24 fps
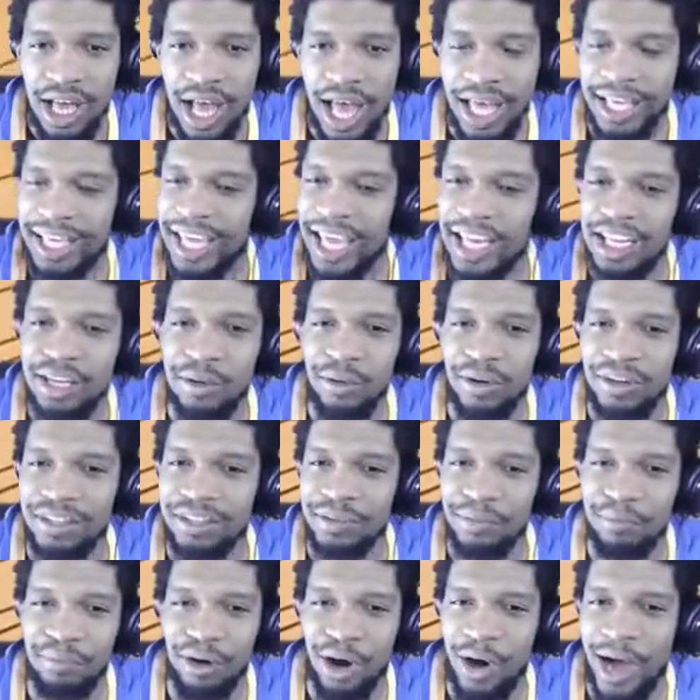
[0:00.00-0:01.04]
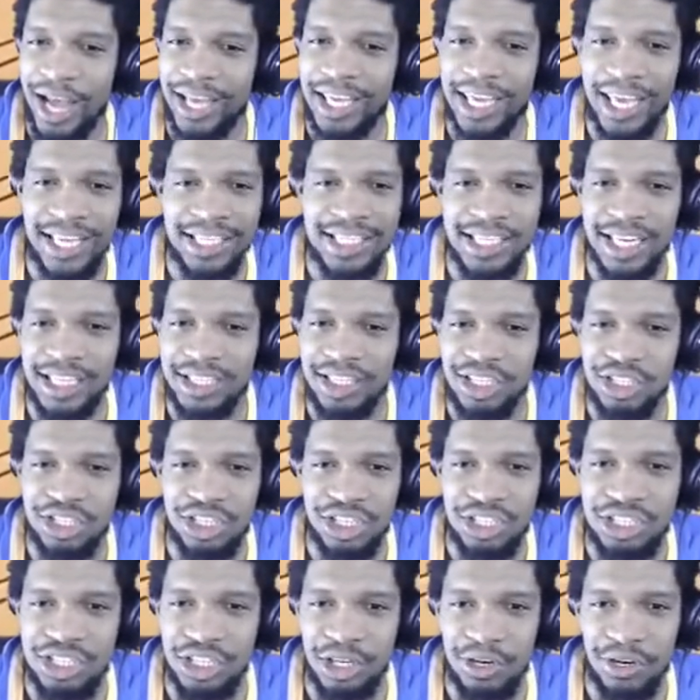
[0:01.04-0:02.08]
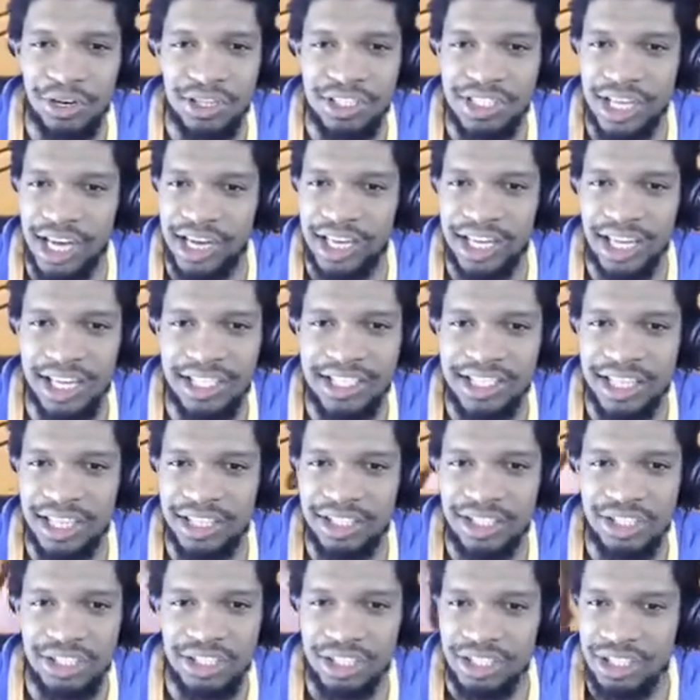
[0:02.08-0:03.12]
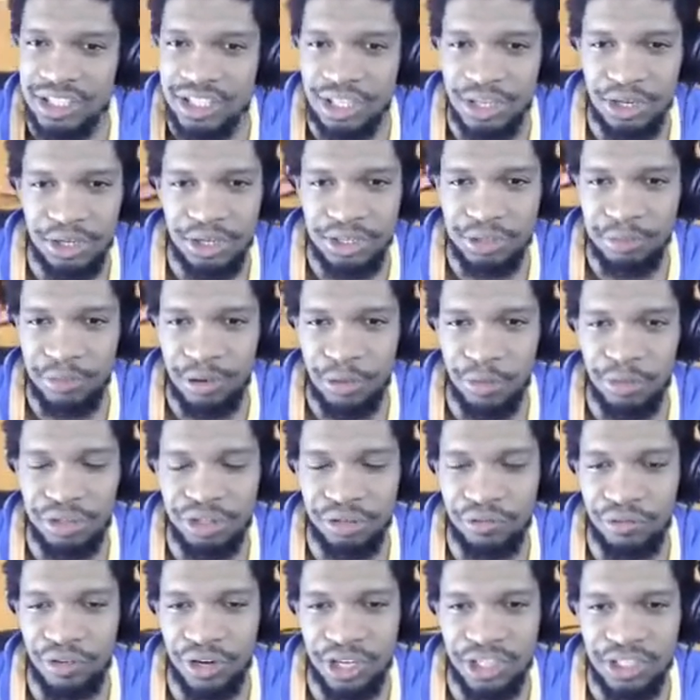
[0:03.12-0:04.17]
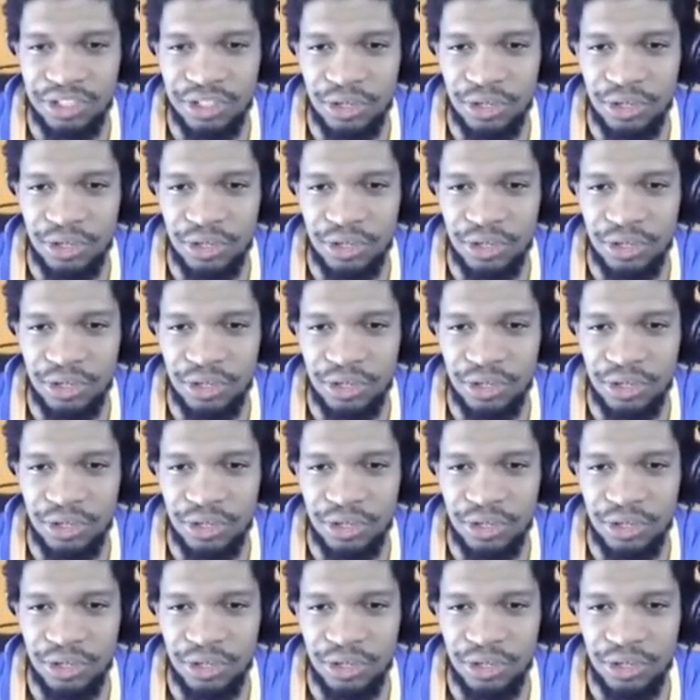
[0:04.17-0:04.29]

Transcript: I can't take this shit serious. Bro, what the fuck is